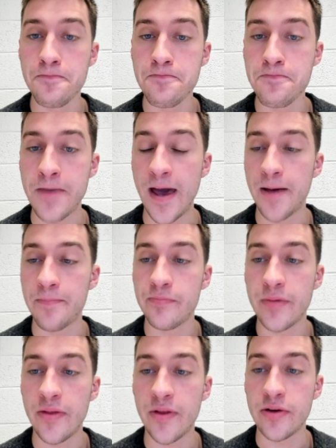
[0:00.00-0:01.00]
yeah.
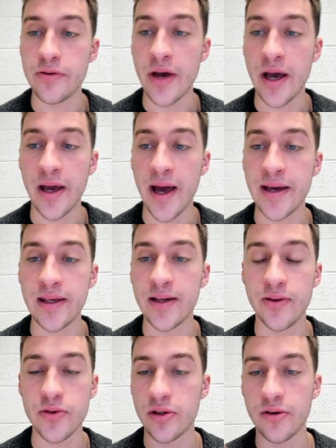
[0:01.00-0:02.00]
And then I can get
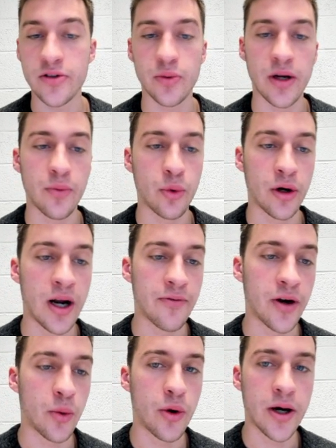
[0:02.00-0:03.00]
those alerts wherever
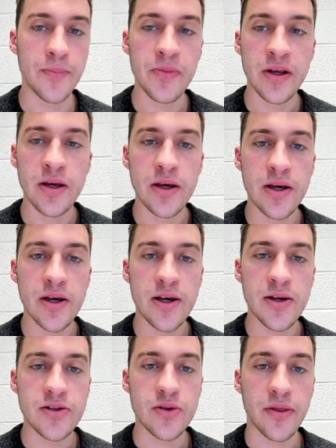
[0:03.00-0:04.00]
I want.
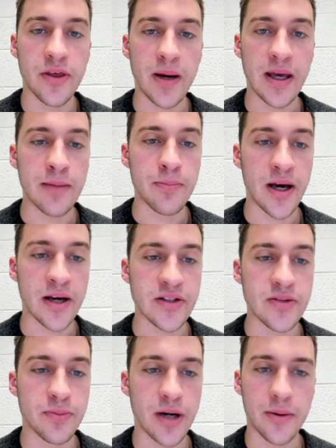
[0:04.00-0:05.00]
So I think my inbox
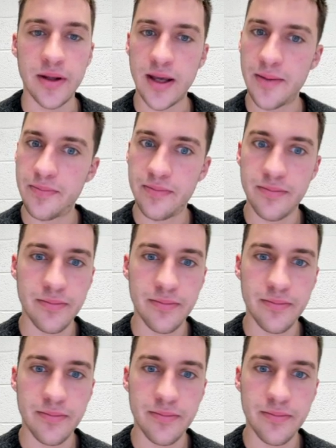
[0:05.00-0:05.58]
is probably, yep.